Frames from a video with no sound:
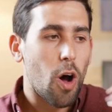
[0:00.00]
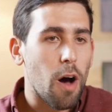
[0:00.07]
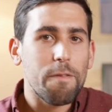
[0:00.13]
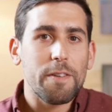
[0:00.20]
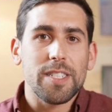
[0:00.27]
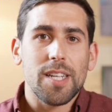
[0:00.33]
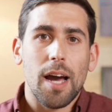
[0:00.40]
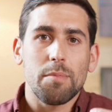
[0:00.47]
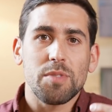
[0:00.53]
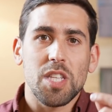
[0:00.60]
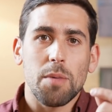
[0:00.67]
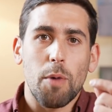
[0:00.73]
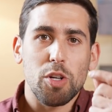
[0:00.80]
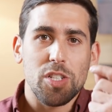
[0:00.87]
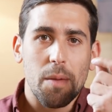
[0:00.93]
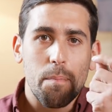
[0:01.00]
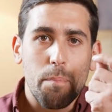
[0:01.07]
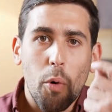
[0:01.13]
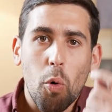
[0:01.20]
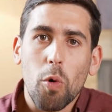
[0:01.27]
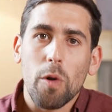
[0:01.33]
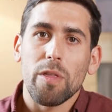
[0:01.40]
oftentimes the most
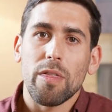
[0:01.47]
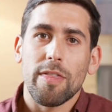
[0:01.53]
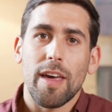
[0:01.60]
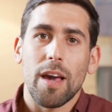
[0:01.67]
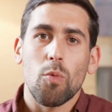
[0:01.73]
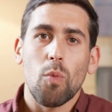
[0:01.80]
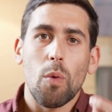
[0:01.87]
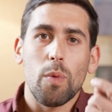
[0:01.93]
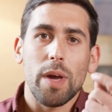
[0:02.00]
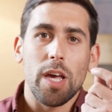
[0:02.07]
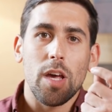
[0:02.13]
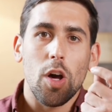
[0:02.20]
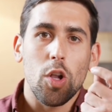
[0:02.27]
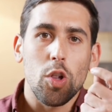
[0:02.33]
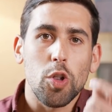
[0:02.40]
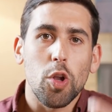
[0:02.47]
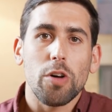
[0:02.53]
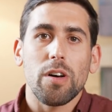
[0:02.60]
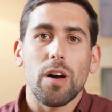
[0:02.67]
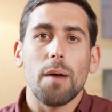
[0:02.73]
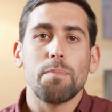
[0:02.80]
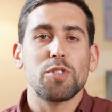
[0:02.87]
important thing when we
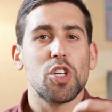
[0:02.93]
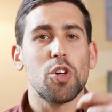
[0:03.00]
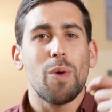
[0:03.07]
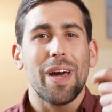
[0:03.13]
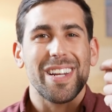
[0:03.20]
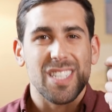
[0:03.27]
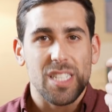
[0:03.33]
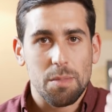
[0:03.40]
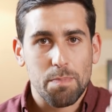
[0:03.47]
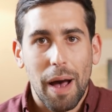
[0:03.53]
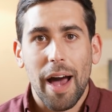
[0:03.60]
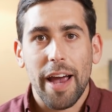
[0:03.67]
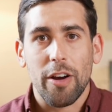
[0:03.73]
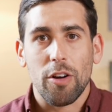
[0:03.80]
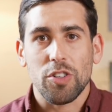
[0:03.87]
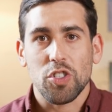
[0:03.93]
look up to and aspire